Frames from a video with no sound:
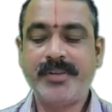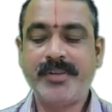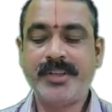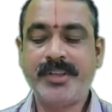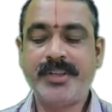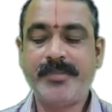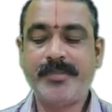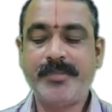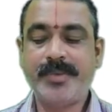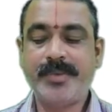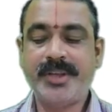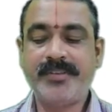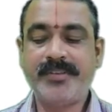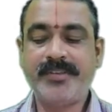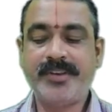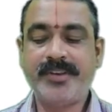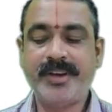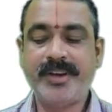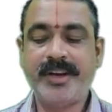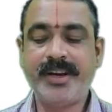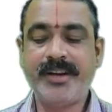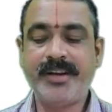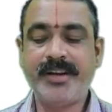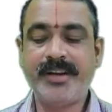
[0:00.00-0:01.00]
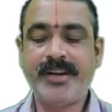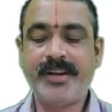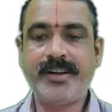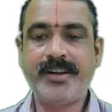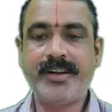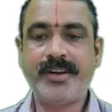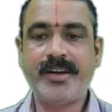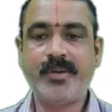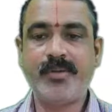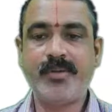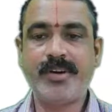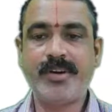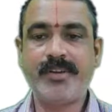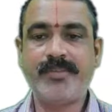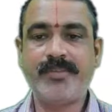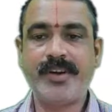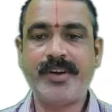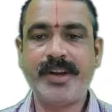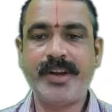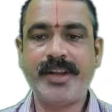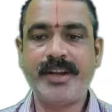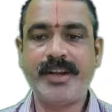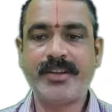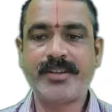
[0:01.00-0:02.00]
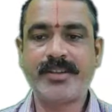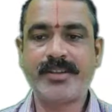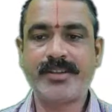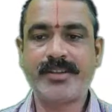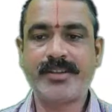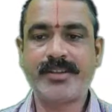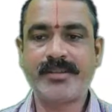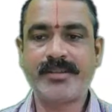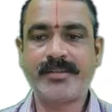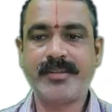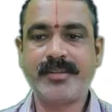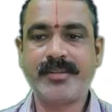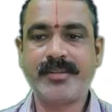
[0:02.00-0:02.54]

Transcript: with the perforated counterfoils.